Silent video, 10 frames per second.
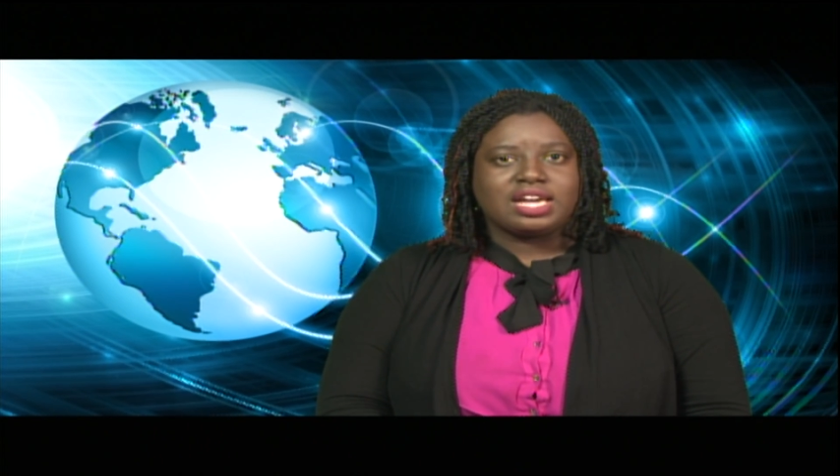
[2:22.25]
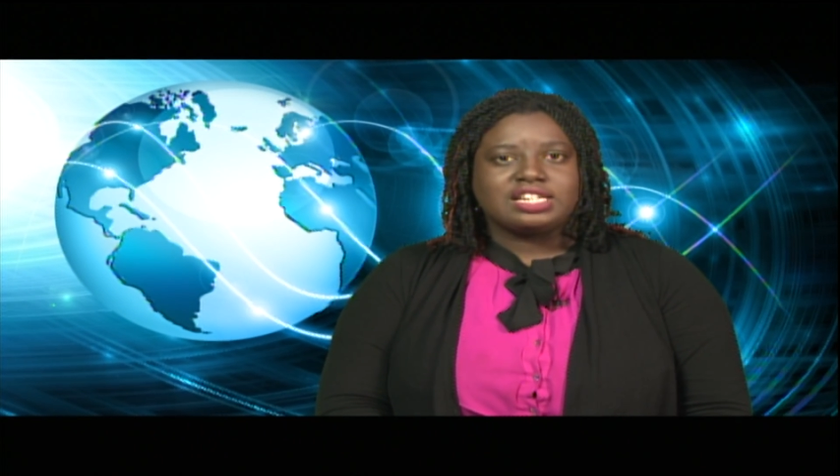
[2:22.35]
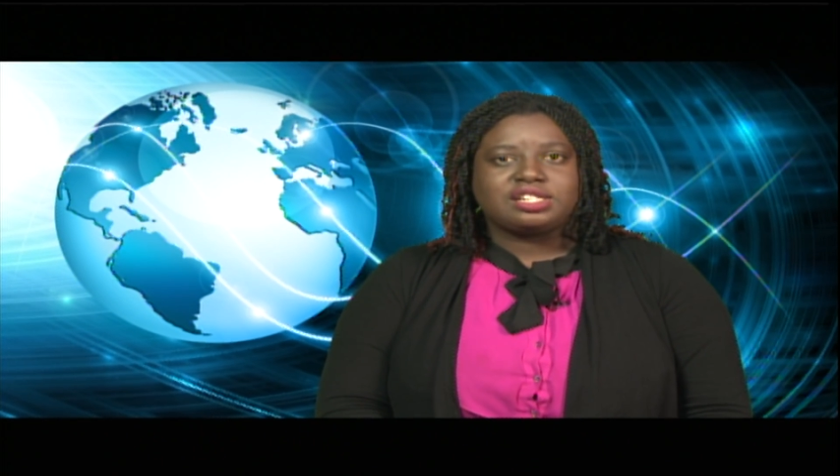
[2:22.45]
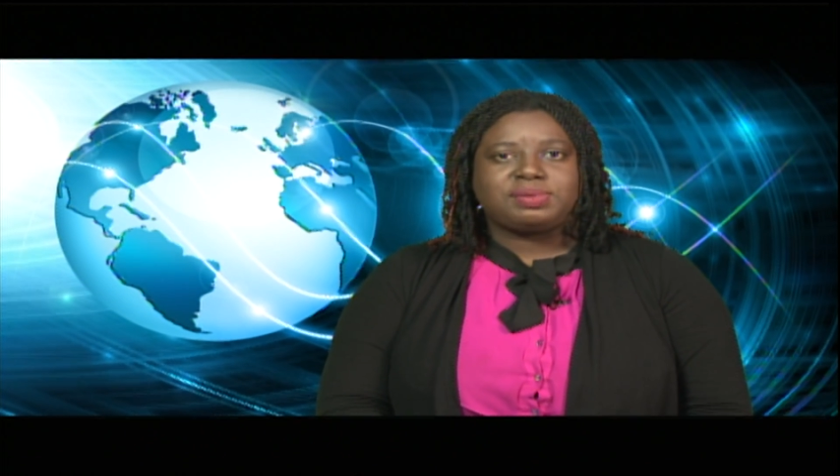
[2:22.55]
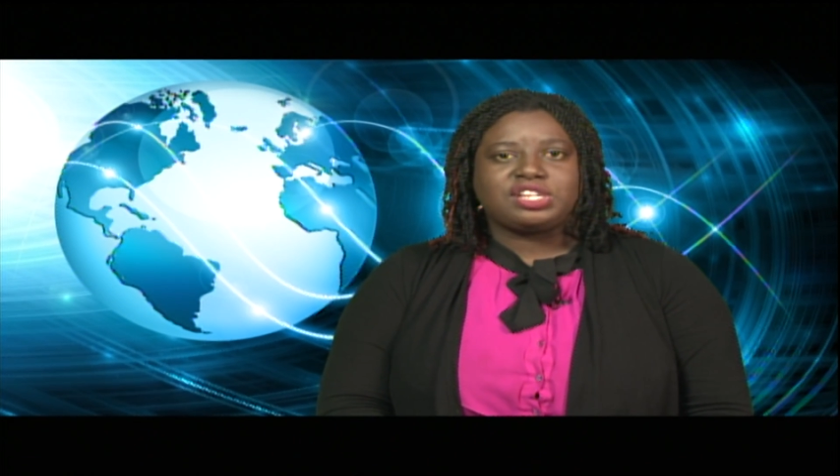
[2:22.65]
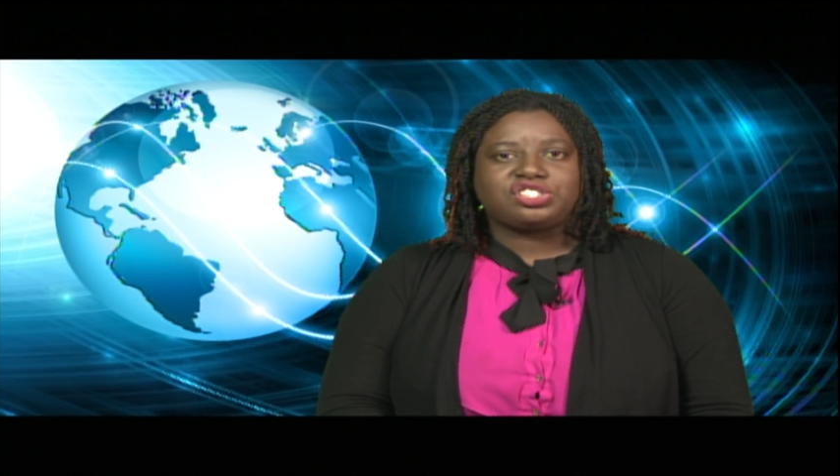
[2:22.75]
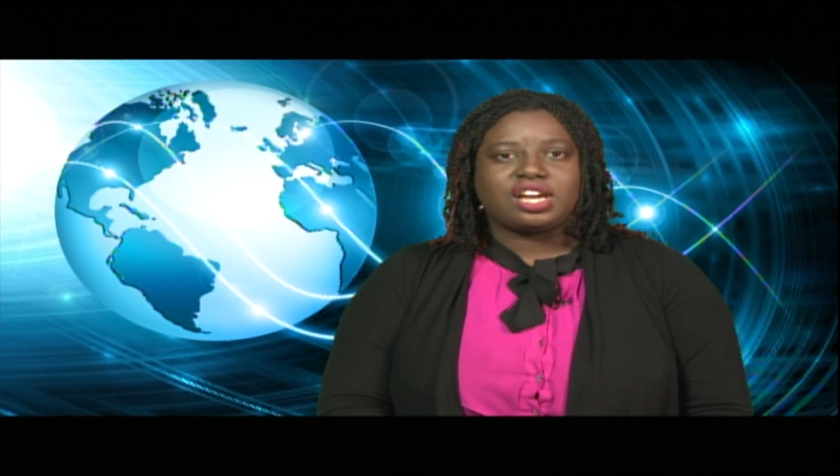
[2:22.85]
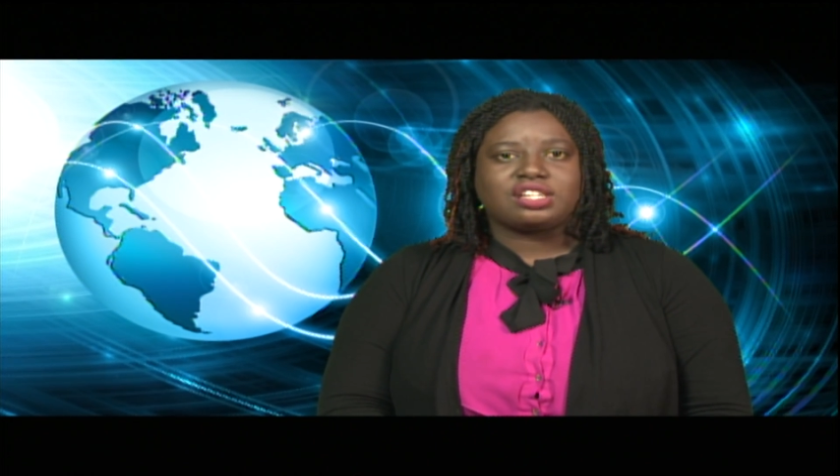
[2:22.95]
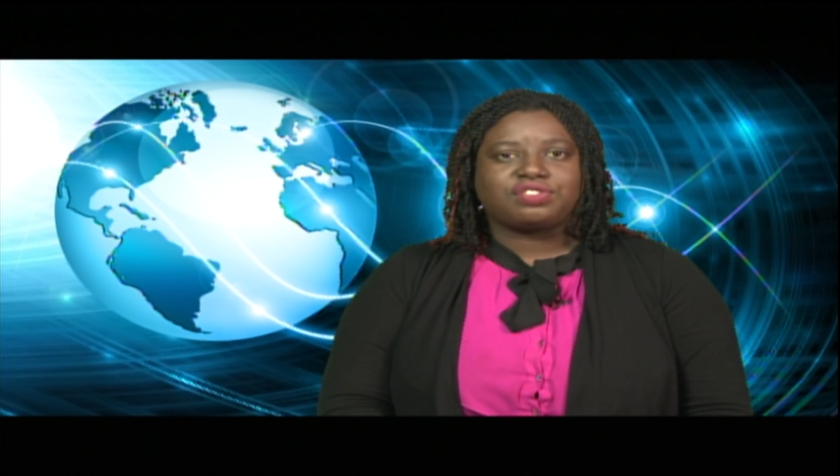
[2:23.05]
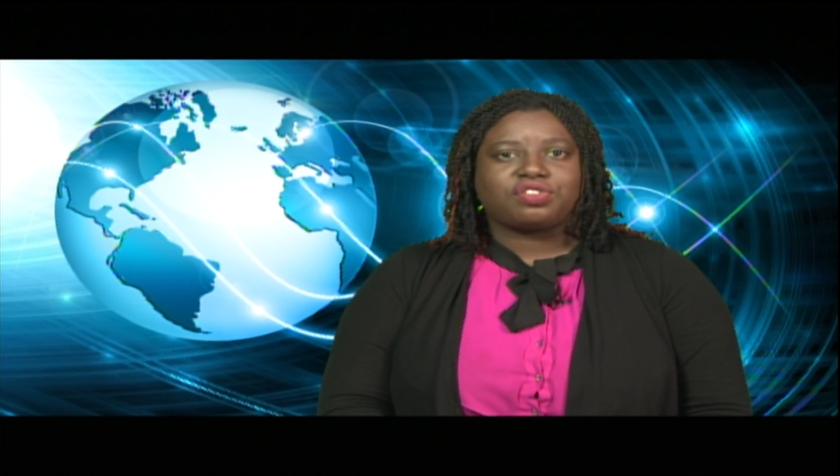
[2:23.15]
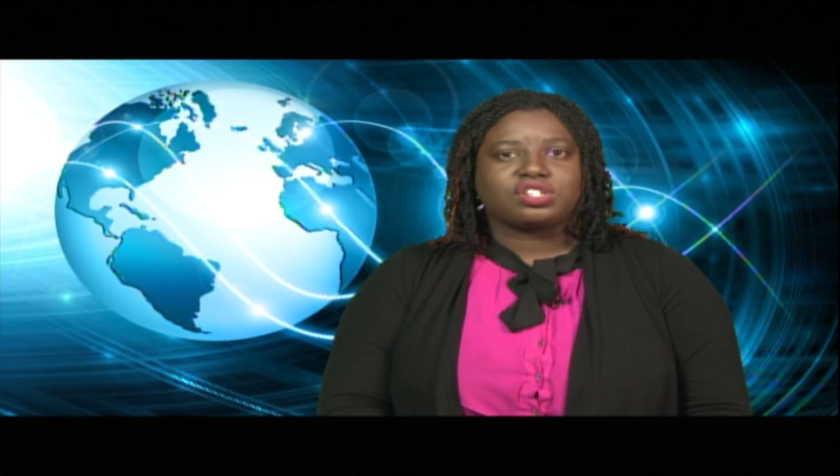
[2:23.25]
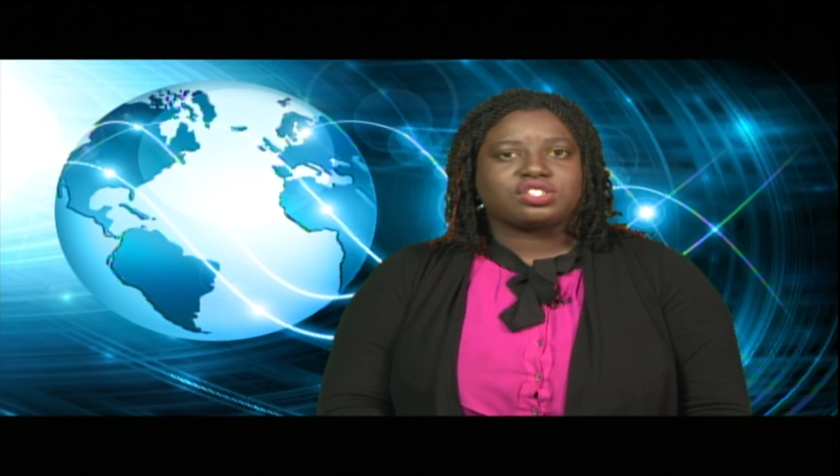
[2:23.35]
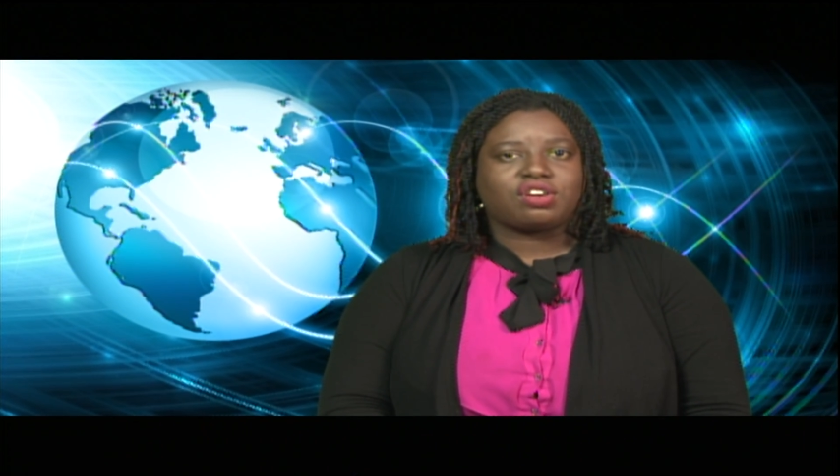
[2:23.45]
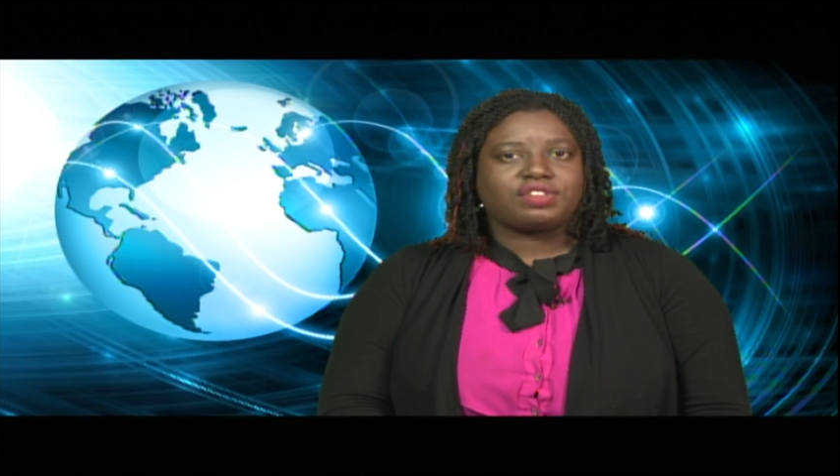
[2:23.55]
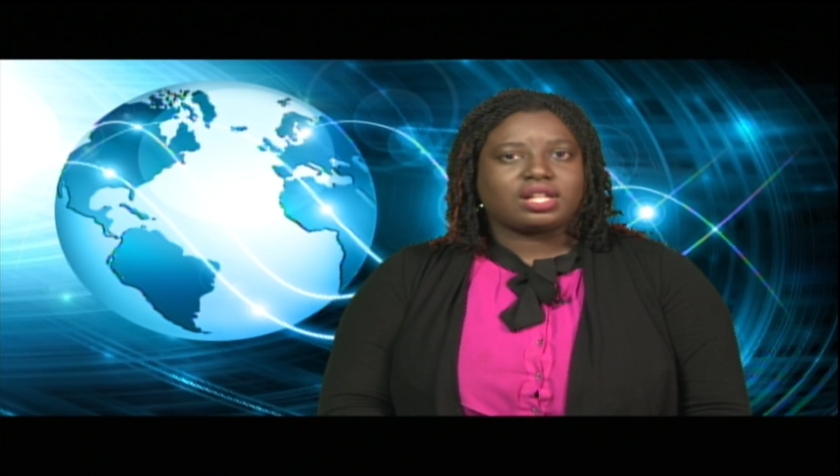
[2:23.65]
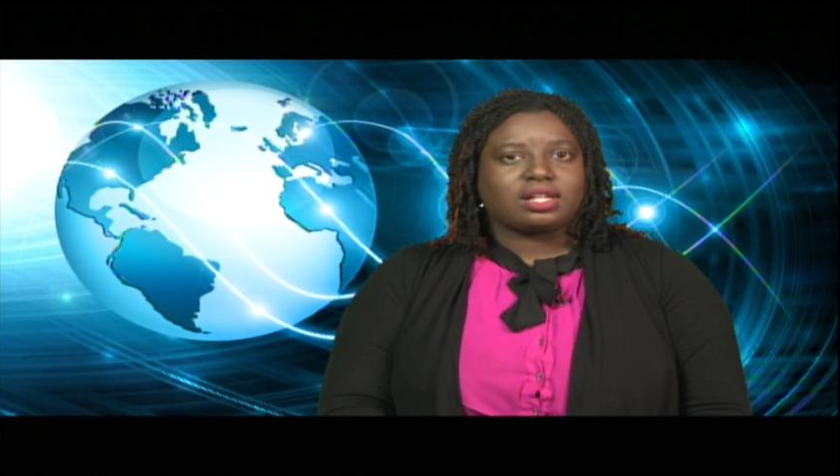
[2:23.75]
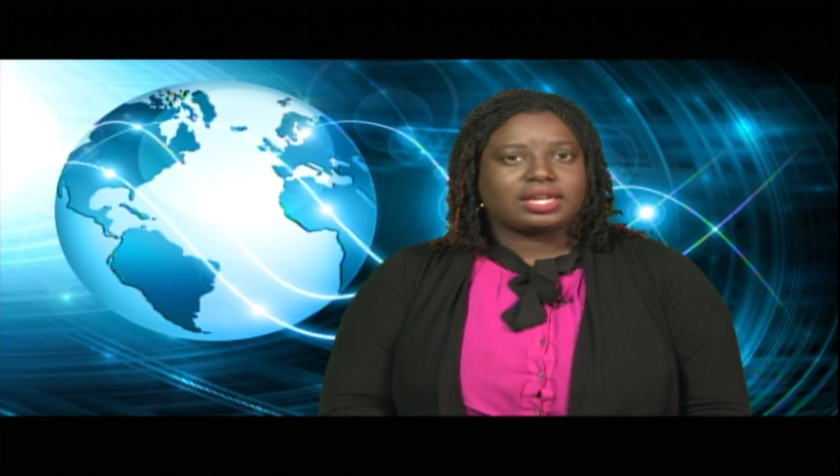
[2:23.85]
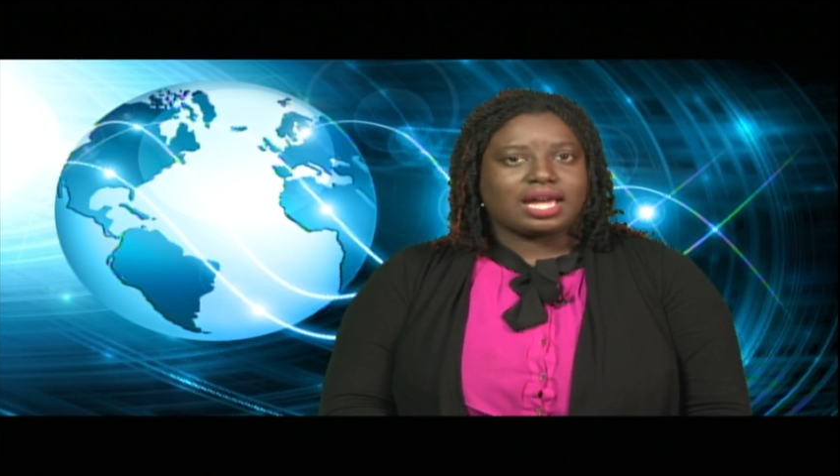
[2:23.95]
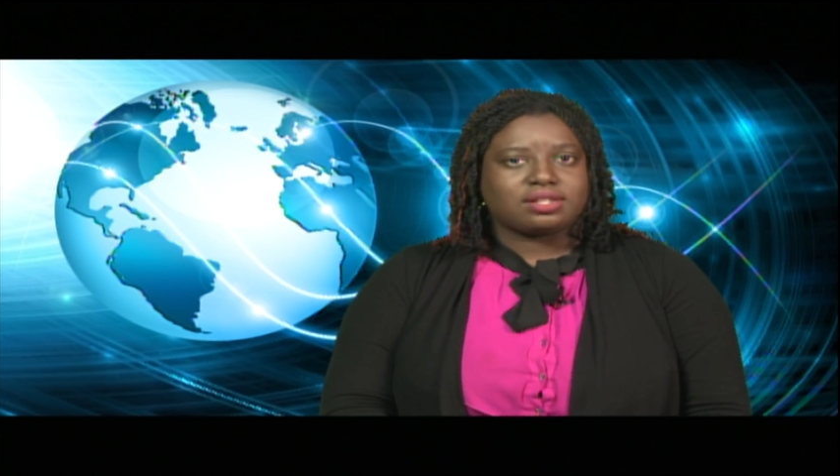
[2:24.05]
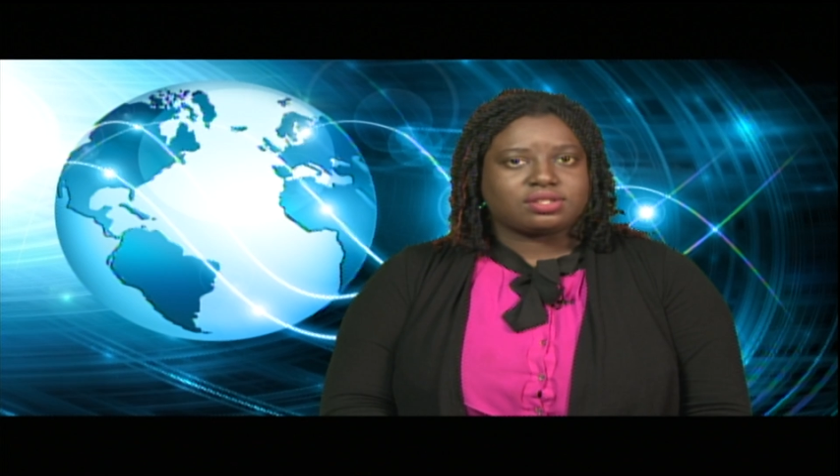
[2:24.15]
to be checked for cervical
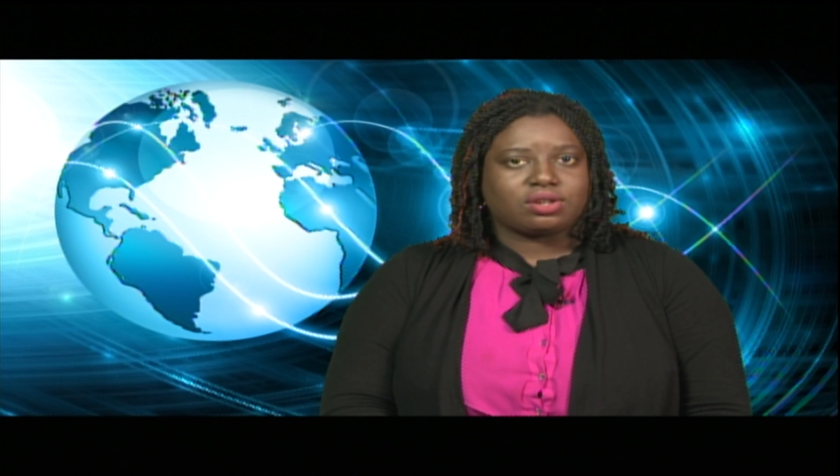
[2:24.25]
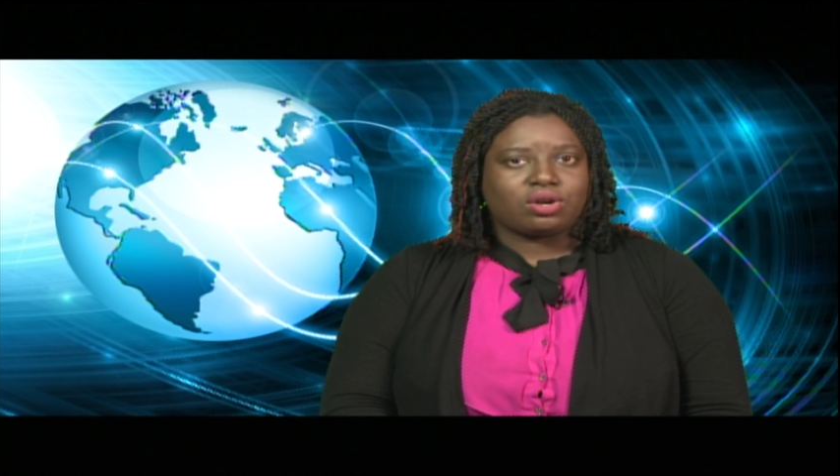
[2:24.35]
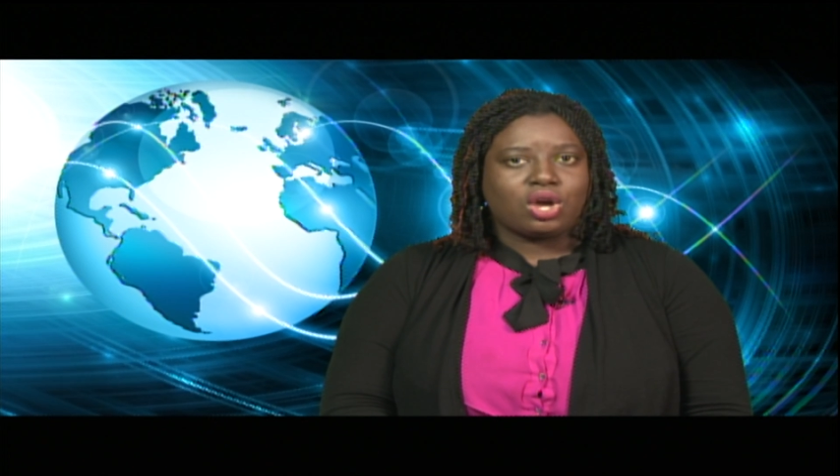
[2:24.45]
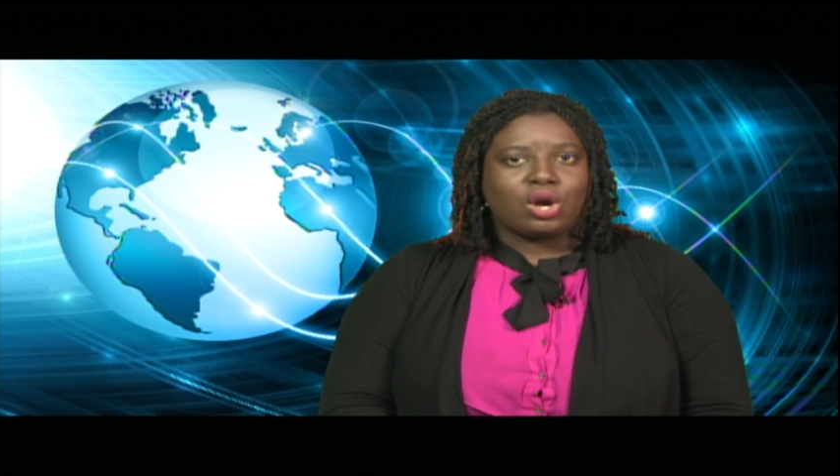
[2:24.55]
cancer,